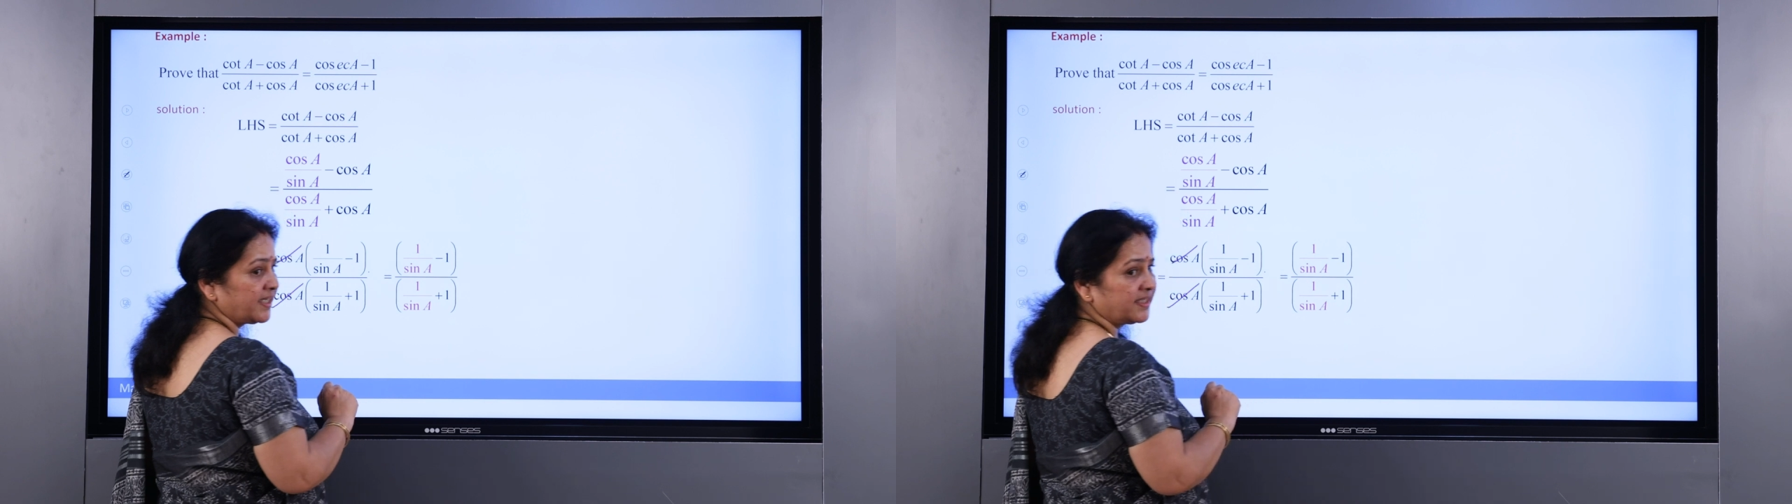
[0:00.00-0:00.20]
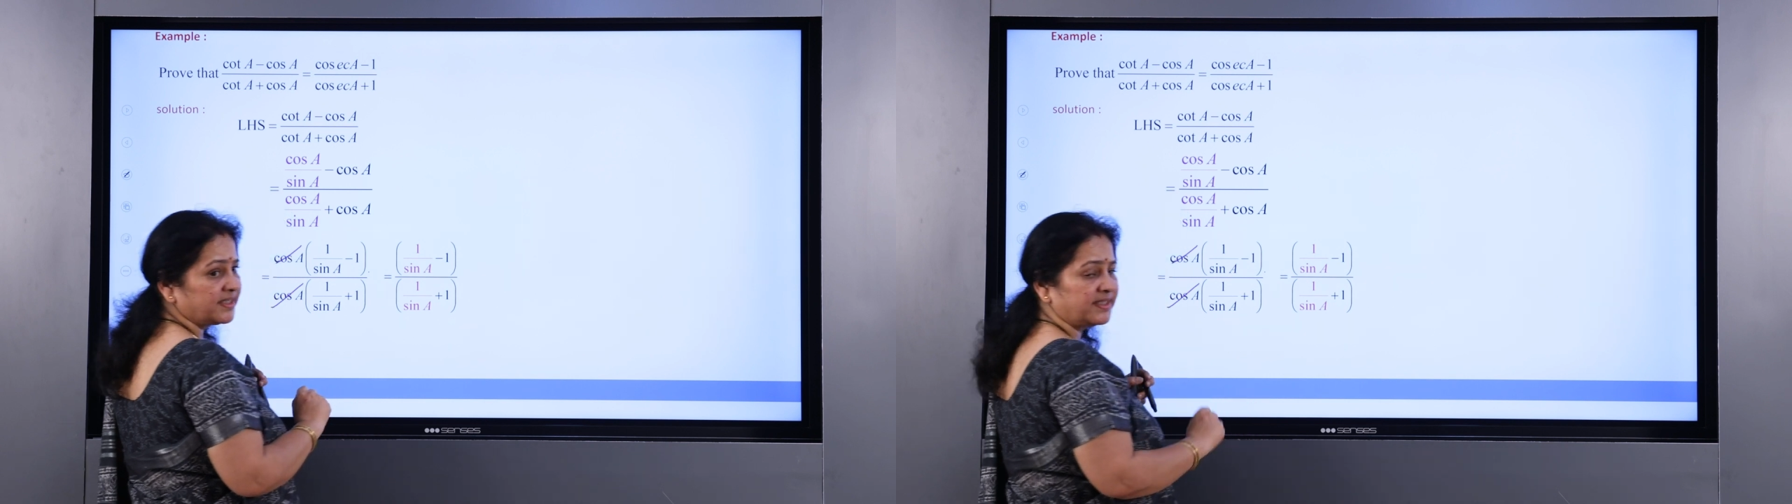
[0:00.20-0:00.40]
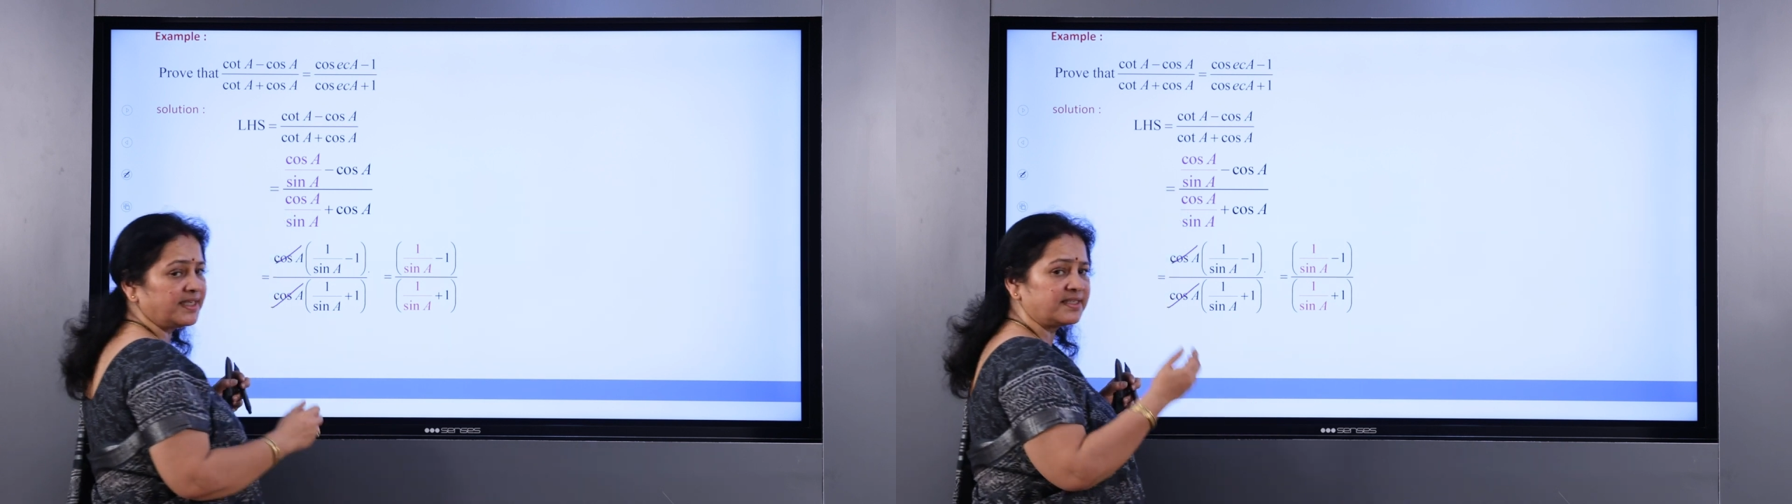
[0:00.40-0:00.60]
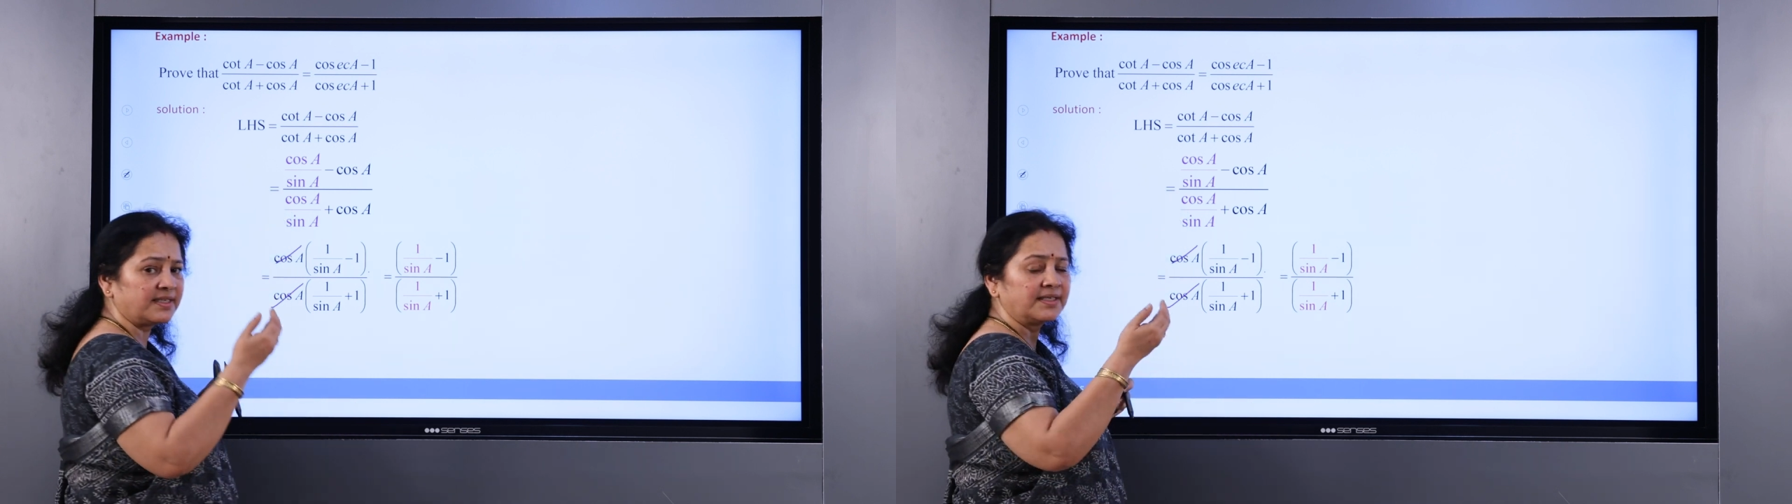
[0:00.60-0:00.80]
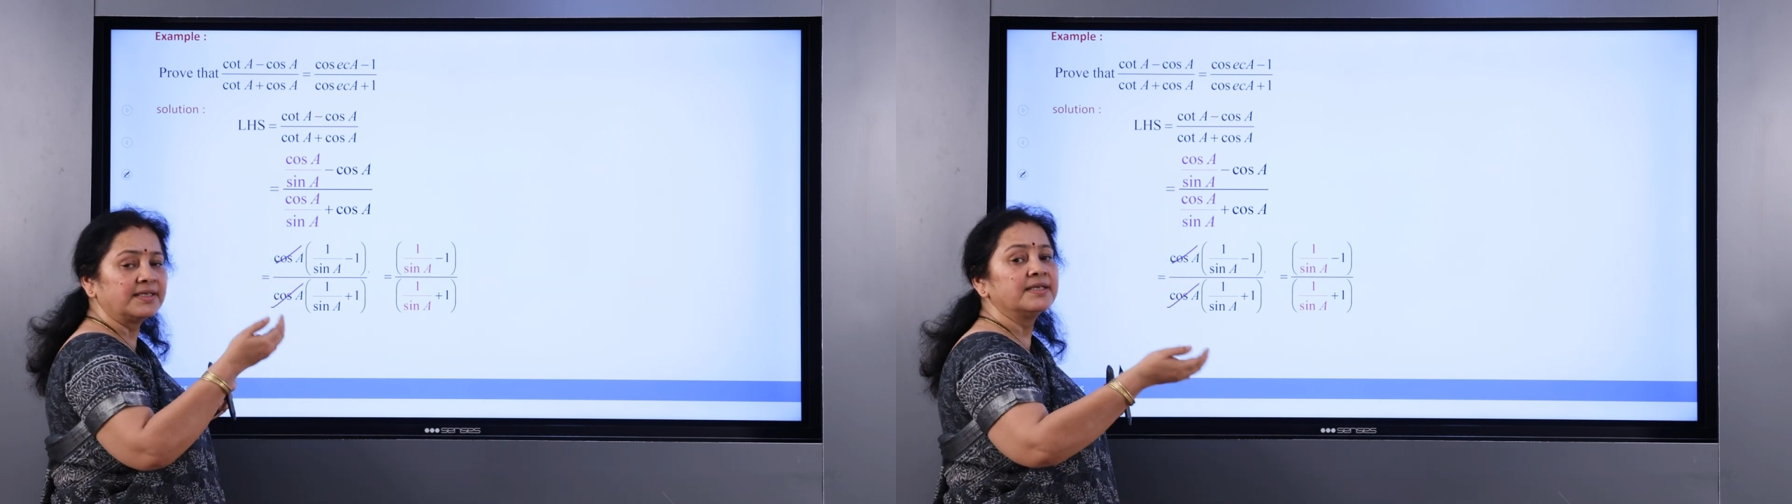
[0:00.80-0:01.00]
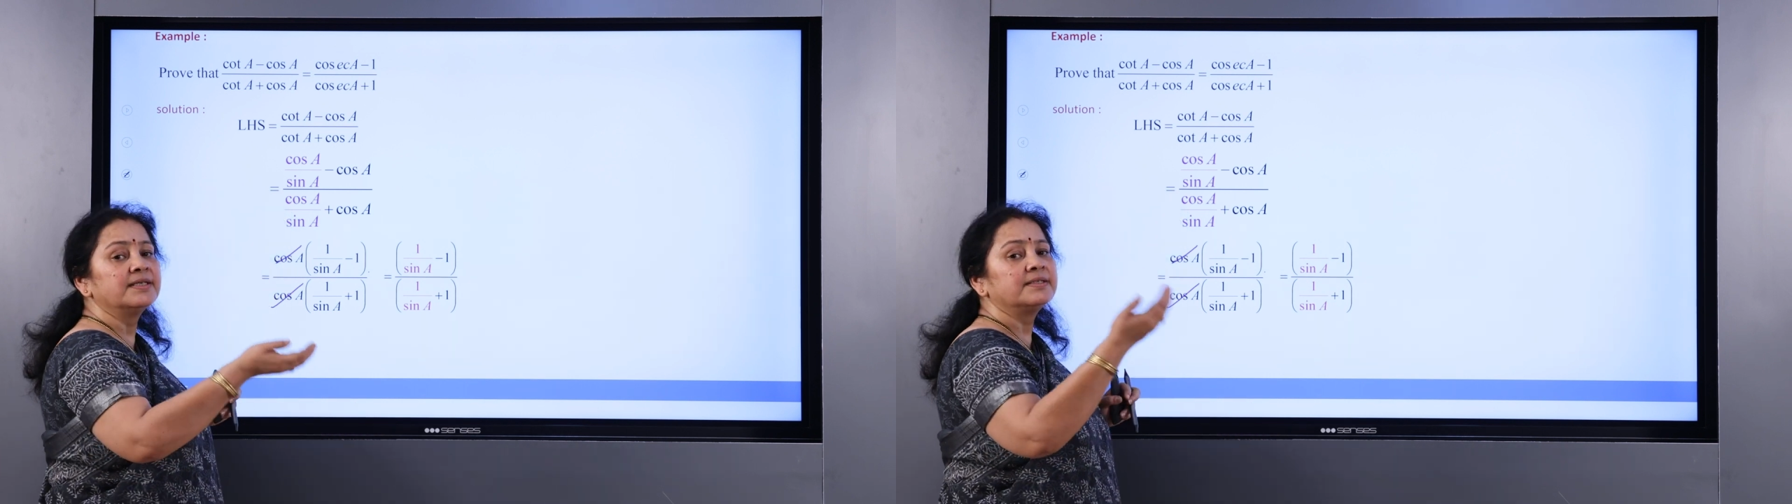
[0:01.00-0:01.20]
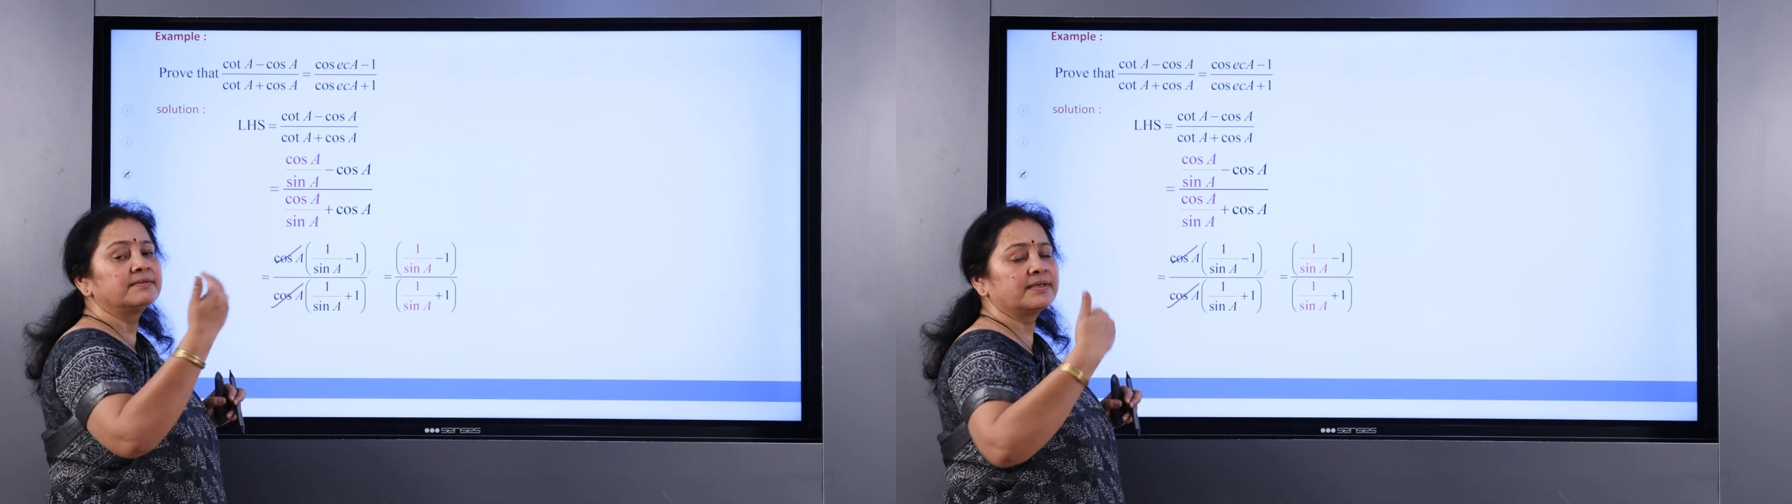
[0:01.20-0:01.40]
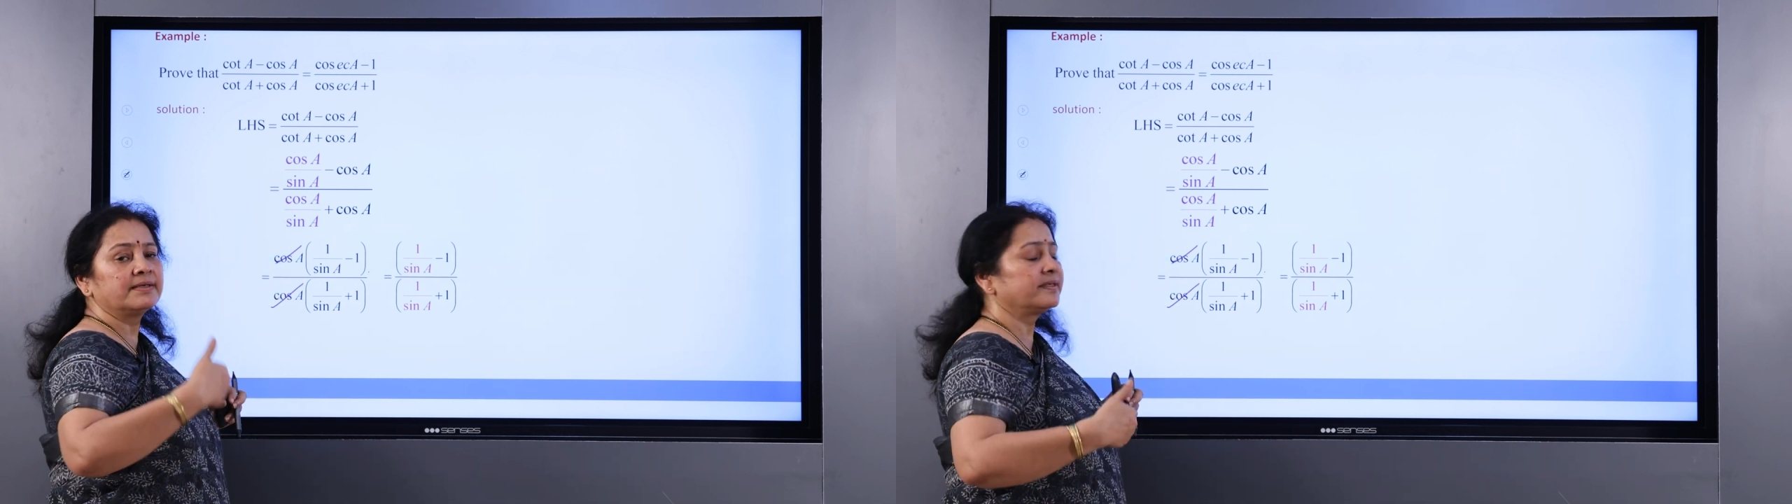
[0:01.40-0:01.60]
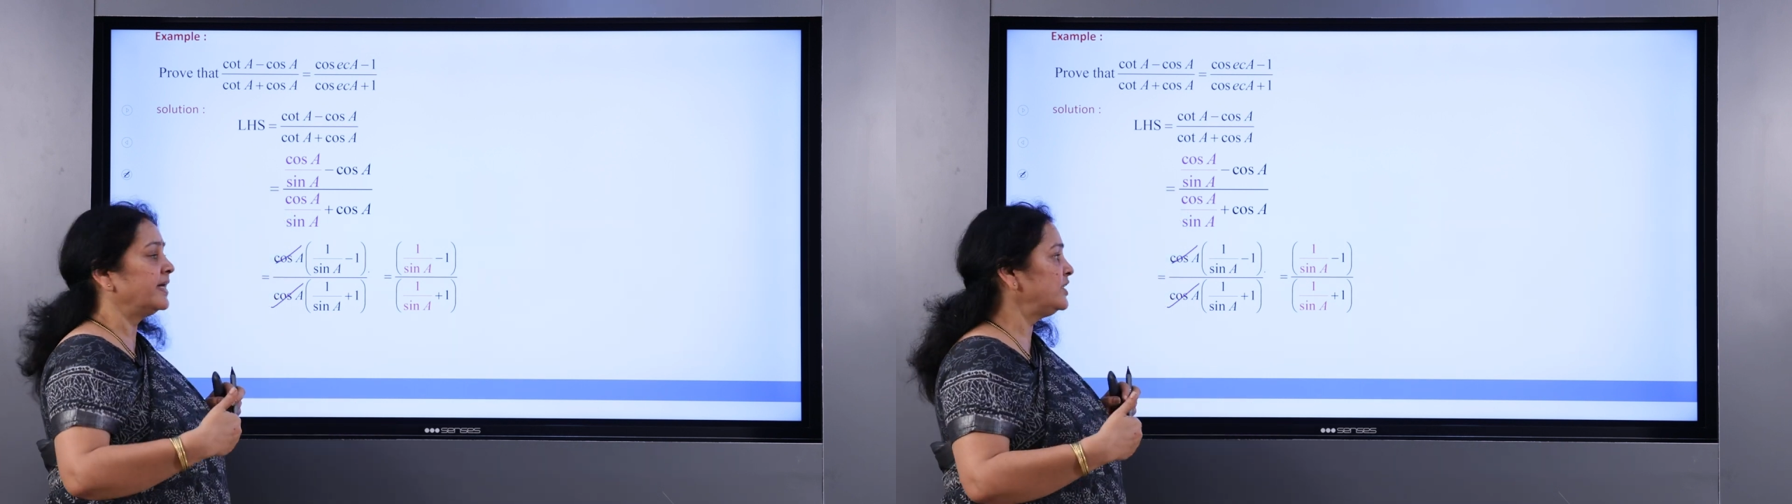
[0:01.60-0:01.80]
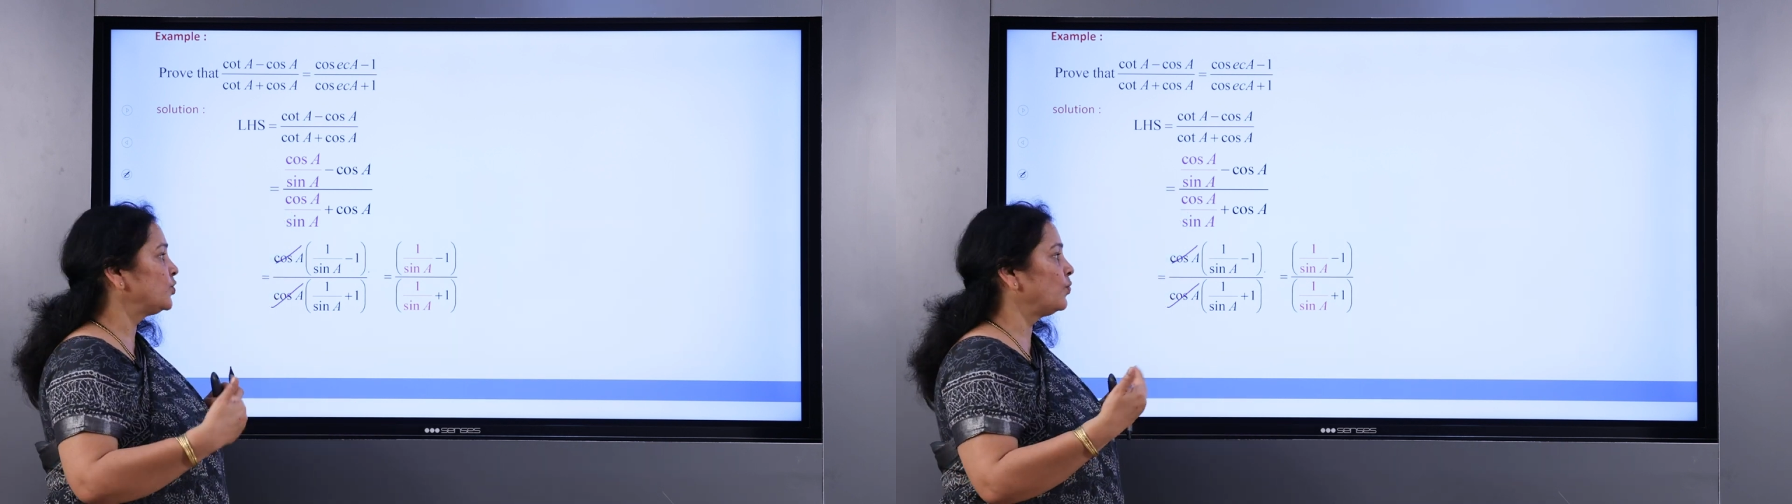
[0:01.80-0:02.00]
identities,
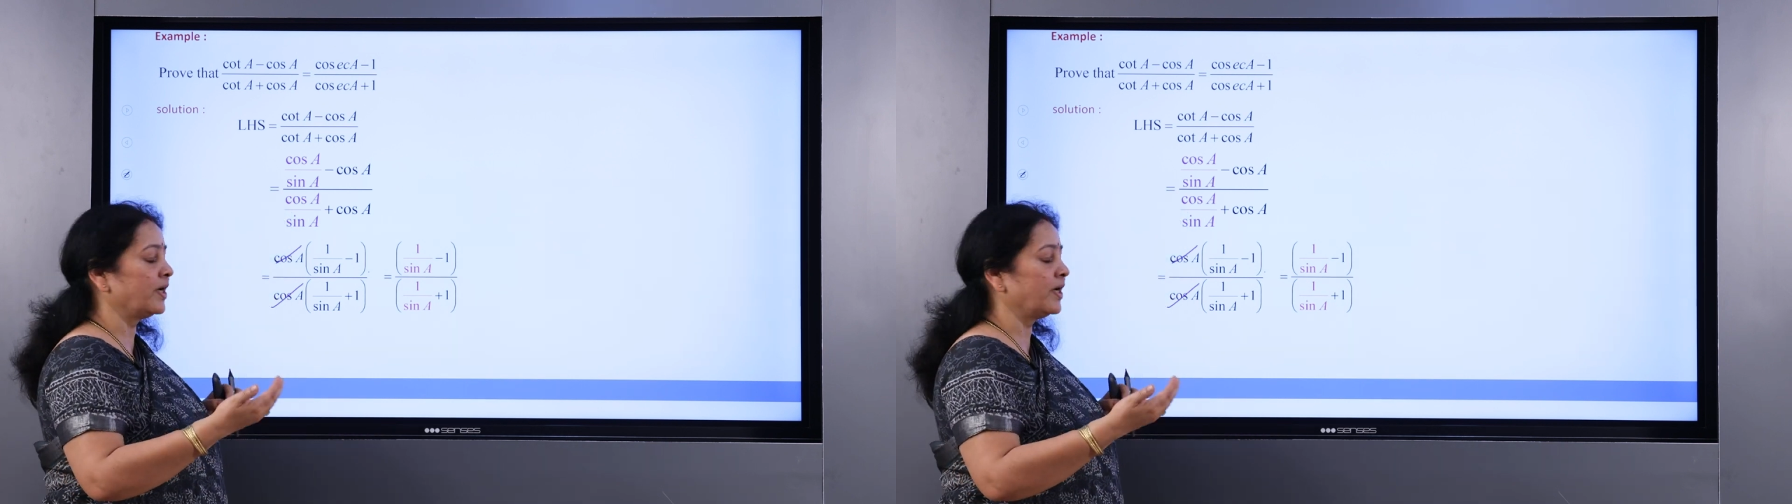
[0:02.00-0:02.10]
right?